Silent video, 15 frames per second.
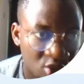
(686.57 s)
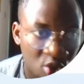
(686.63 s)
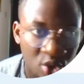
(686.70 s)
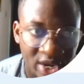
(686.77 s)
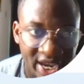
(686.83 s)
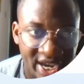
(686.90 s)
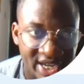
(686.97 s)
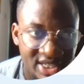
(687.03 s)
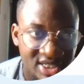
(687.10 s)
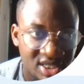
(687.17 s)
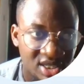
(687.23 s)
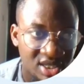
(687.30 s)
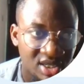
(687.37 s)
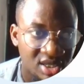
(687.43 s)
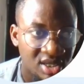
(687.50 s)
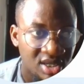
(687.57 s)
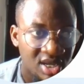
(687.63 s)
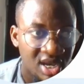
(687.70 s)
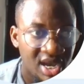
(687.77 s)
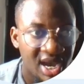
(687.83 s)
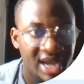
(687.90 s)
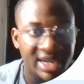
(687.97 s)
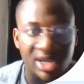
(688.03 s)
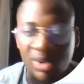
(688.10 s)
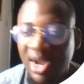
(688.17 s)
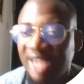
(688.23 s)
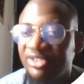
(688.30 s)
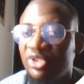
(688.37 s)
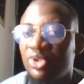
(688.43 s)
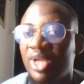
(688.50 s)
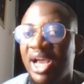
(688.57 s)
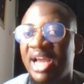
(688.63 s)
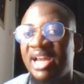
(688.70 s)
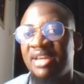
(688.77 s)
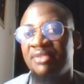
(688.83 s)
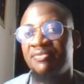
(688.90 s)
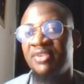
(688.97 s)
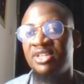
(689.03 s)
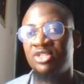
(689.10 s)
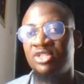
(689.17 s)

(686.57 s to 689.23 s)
okay it, and they will ask you to add an event